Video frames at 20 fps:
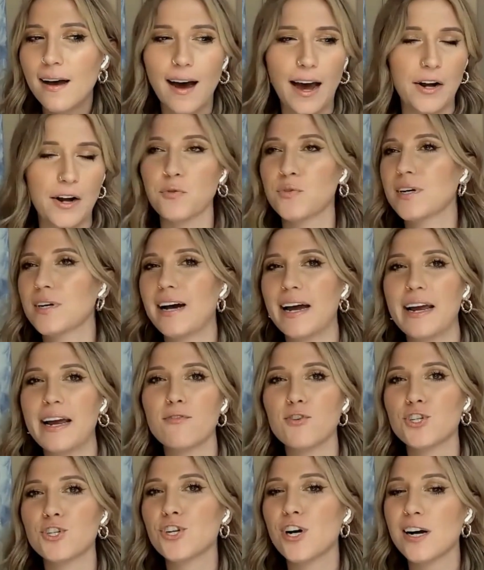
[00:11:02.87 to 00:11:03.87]
I don't think I
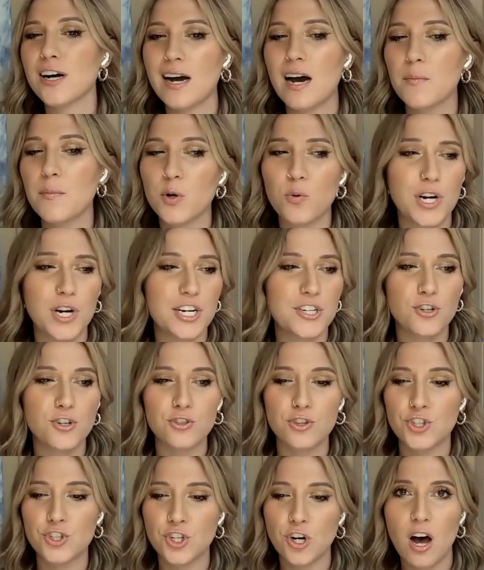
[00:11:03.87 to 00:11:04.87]
ever saw coming when I
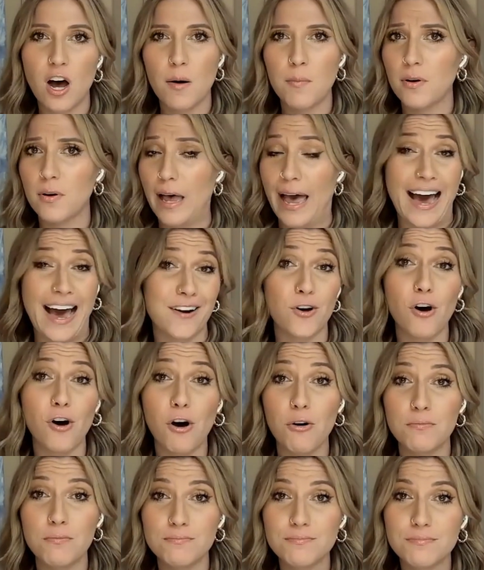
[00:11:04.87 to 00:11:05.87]
took the job at
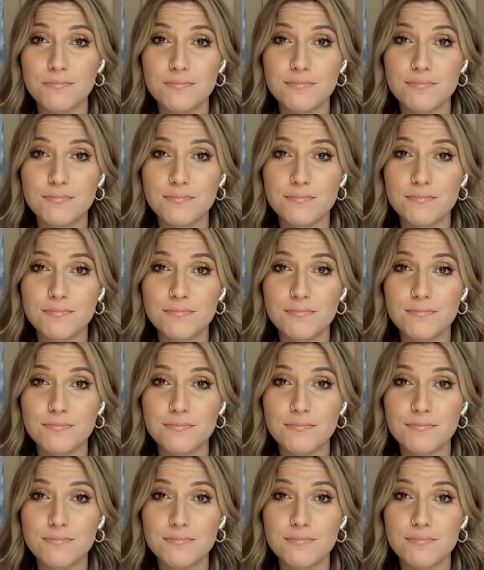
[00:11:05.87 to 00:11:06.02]
all.